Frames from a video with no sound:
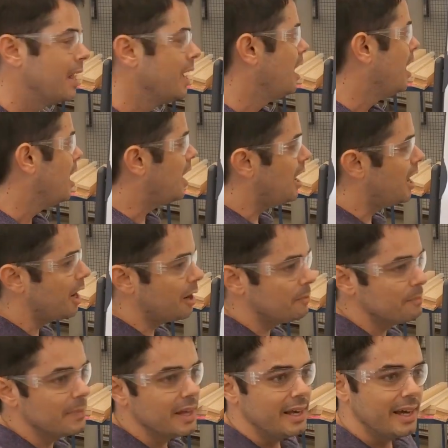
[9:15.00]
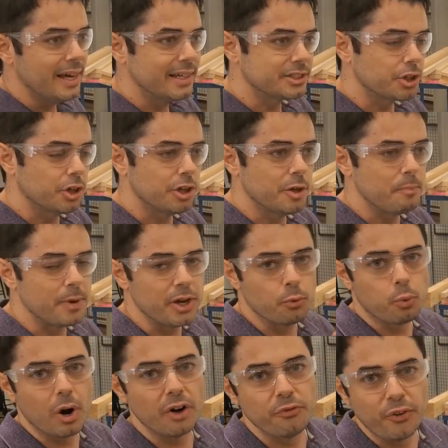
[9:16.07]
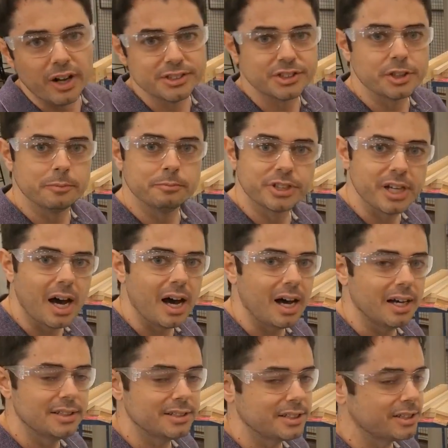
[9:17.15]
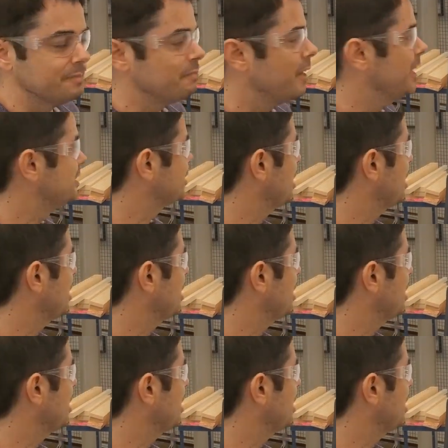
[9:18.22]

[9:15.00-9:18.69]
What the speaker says: on some sides. It's coming to you. I have an example.